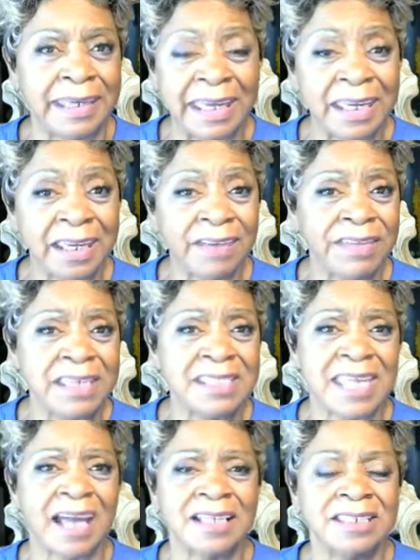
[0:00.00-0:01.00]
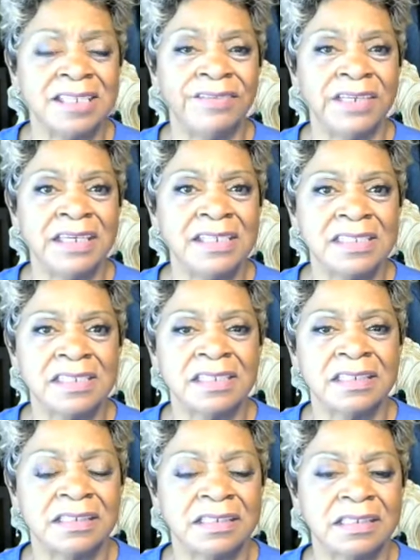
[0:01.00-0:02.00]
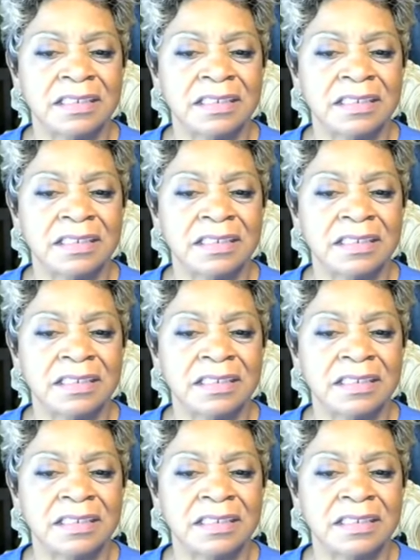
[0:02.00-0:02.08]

in any of these activities?